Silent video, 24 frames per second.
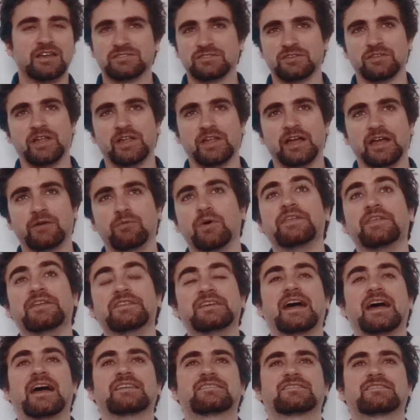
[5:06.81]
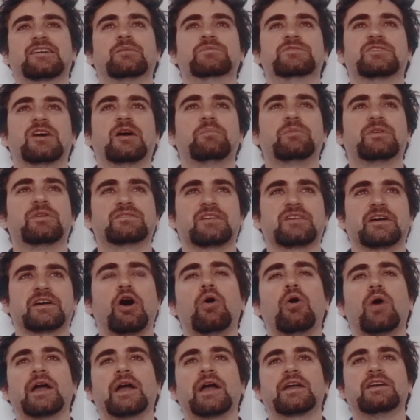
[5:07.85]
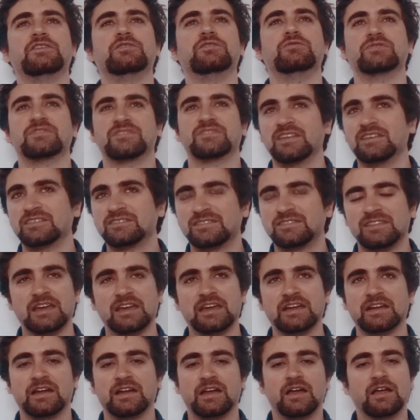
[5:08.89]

So like when the task comes up, it's, oh, I can use this thing.